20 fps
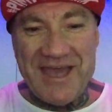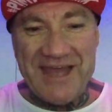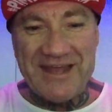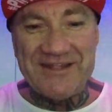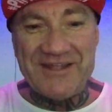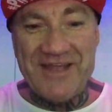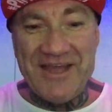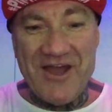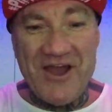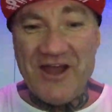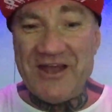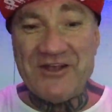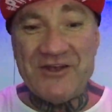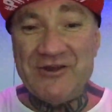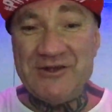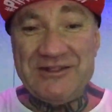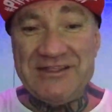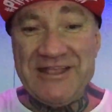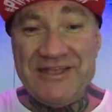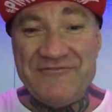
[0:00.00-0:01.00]
and I
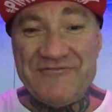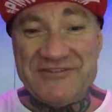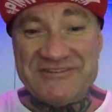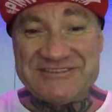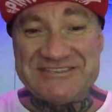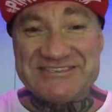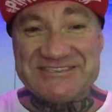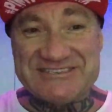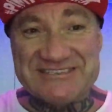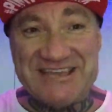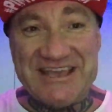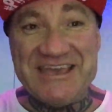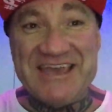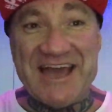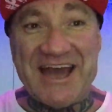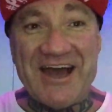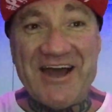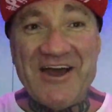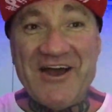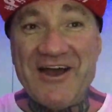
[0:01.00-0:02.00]
couldn't even see
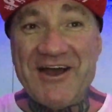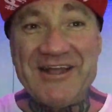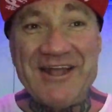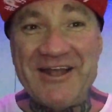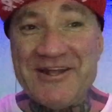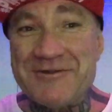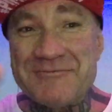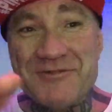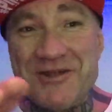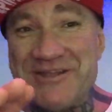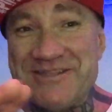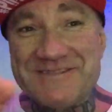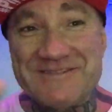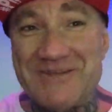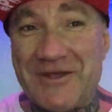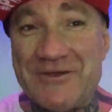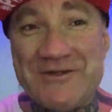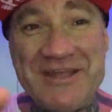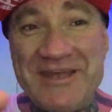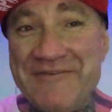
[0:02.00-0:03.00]
her. And I'm like,
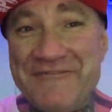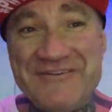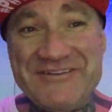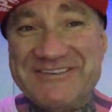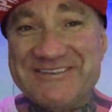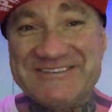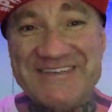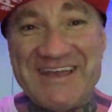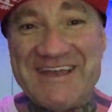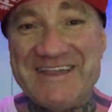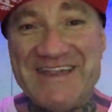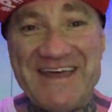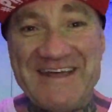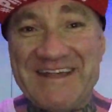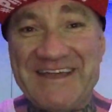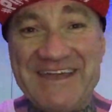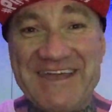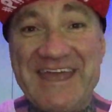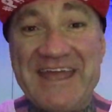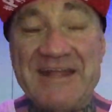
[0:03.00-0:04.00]
don't ever say that
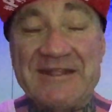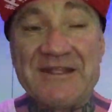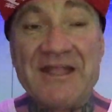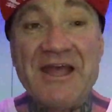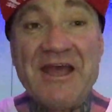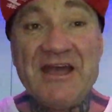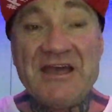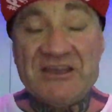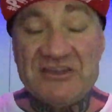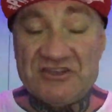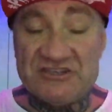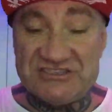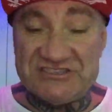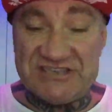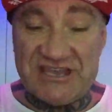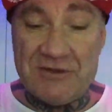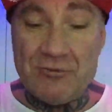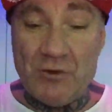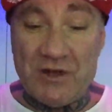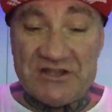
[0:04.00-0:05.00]
again. You
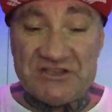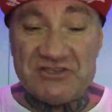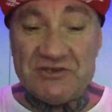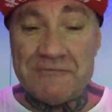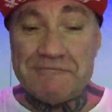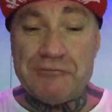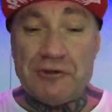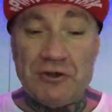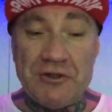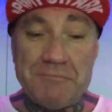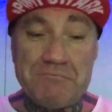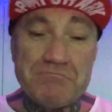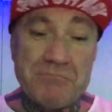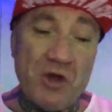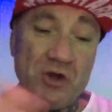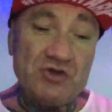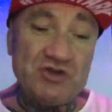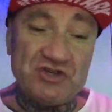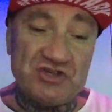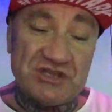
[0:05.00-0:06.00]
see, once you put
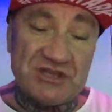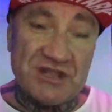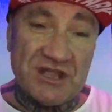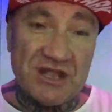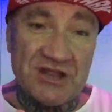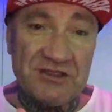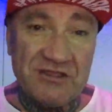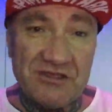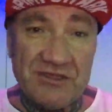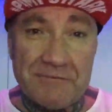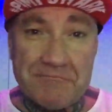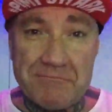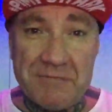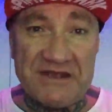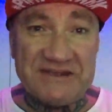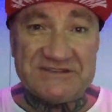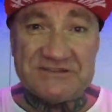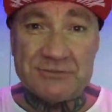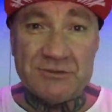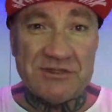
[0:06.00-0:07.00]
emotion into the
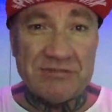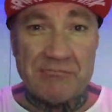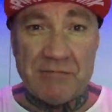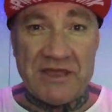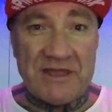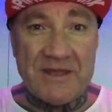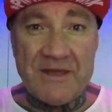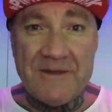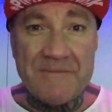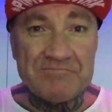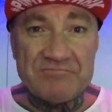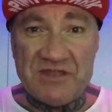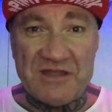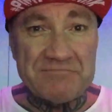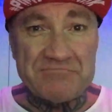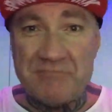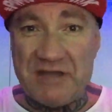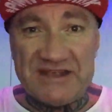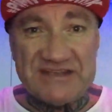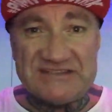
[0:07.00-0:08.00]
mix with me,
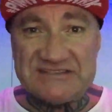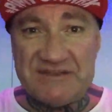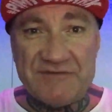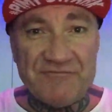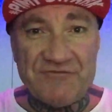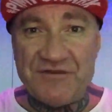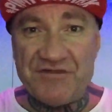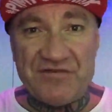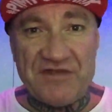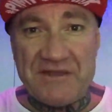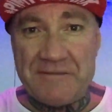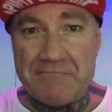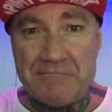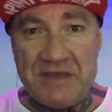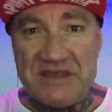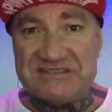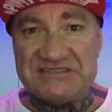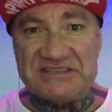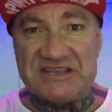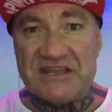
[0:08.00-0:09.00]
it makes everything
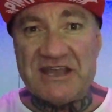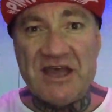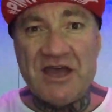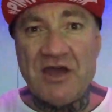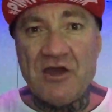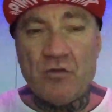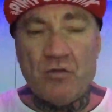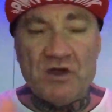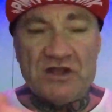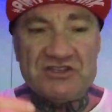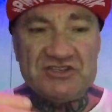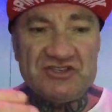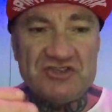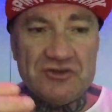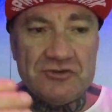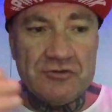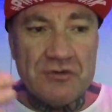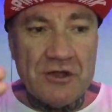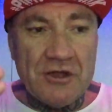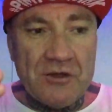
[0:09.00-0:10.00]
messy. Once
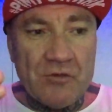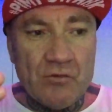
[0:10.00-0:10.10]
you